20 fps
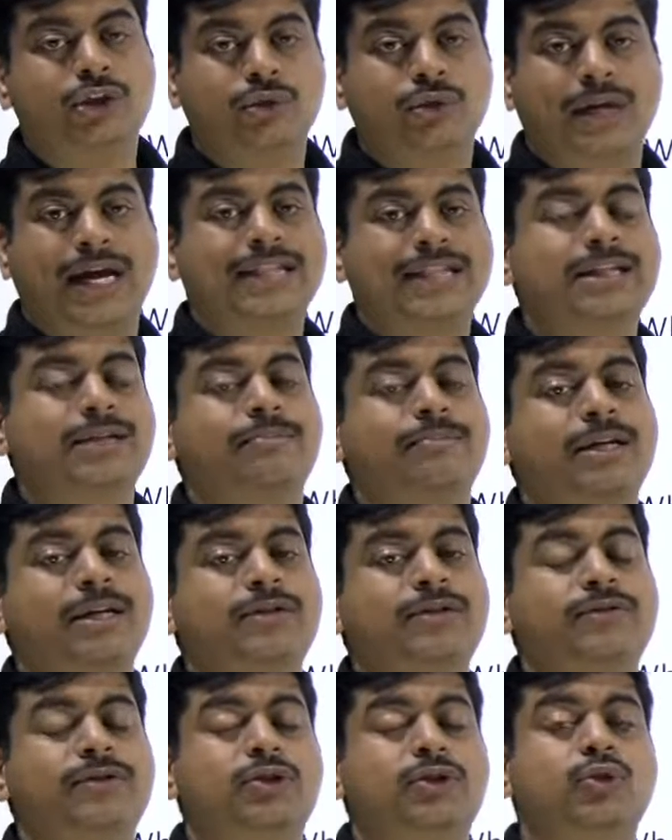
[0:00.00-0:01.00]
two line
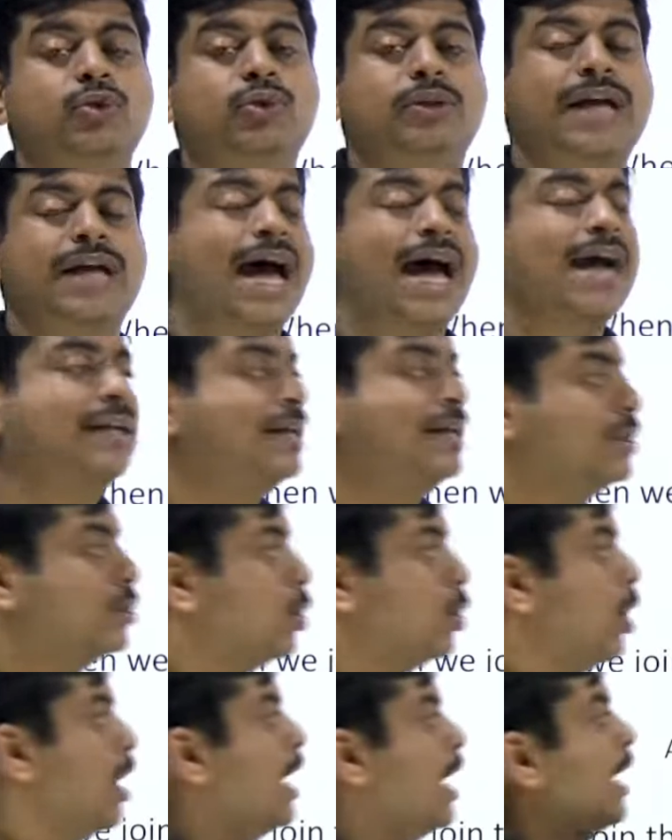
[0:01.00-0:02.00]
segments, two diagonals.
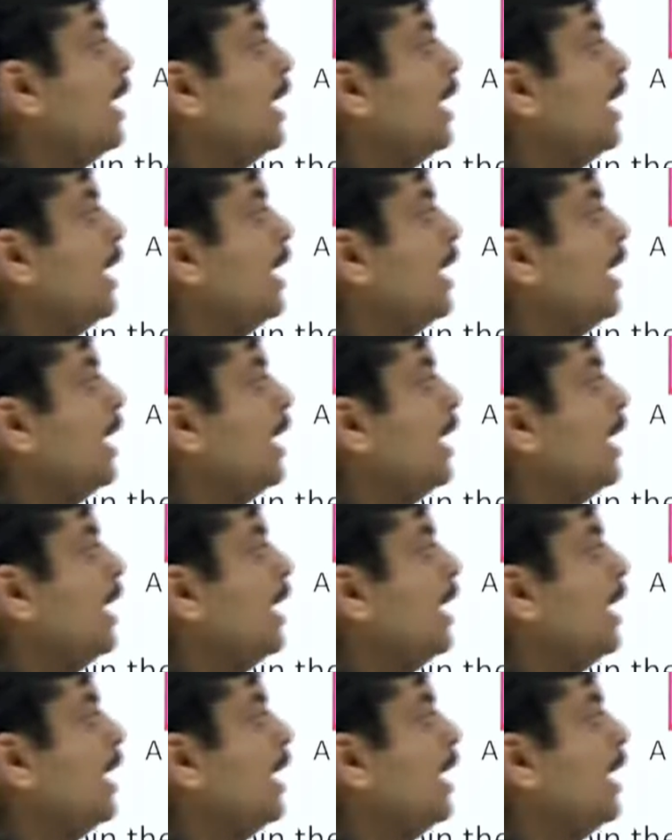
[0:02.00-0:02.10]
So